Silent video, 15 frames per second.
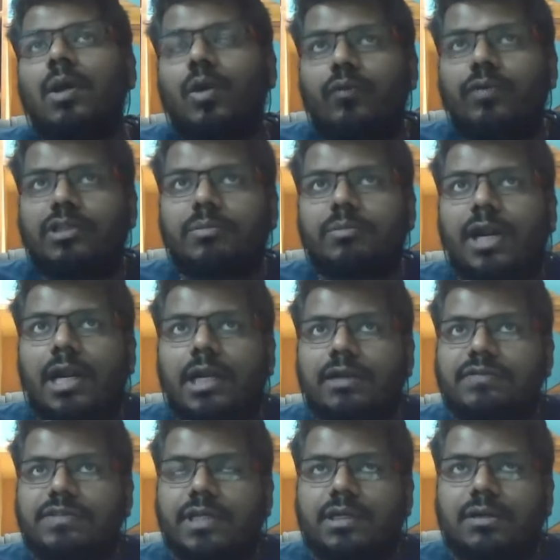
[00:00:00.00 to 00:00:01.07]
with the brand
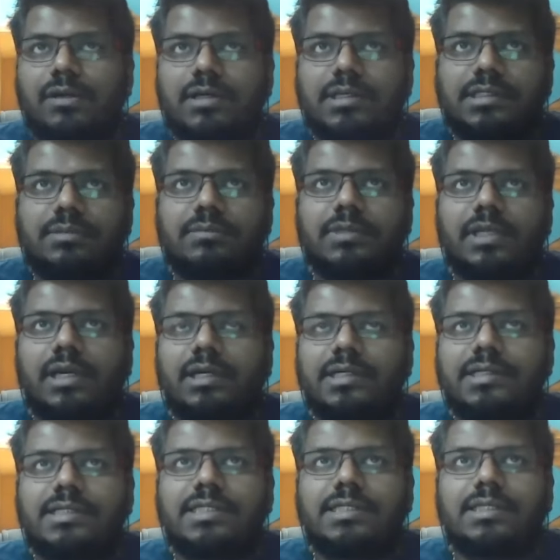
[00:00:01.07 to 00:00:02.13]
of secularism that
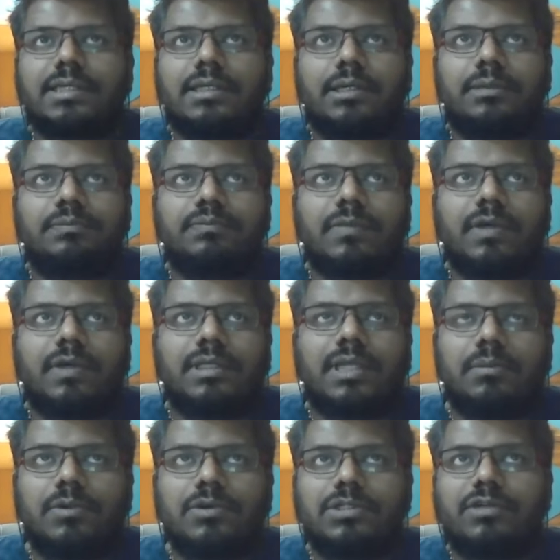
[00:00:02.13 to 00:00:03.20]
is that
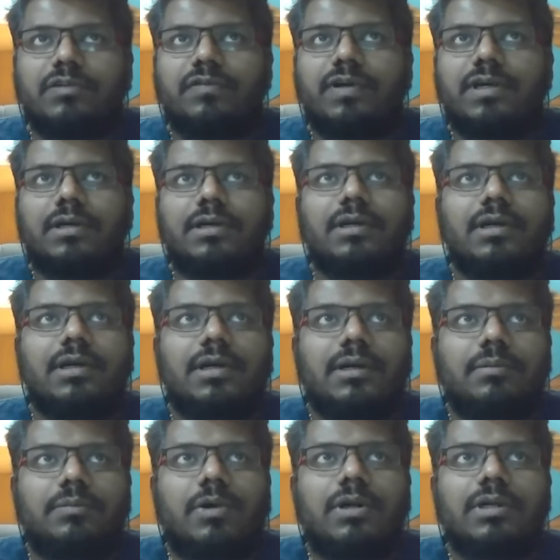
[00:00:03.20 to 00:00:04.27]
most of our
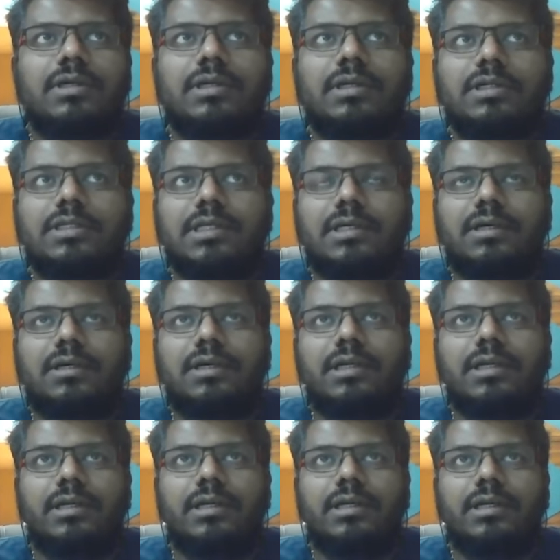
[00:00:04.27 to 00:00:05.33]
modern
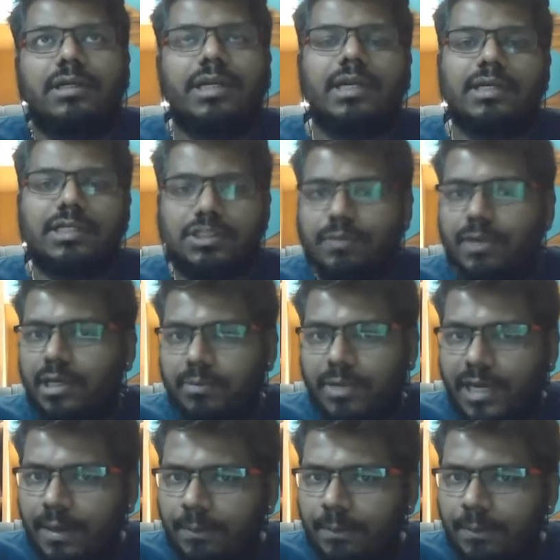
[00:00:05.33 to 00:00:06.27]
leaders swear by.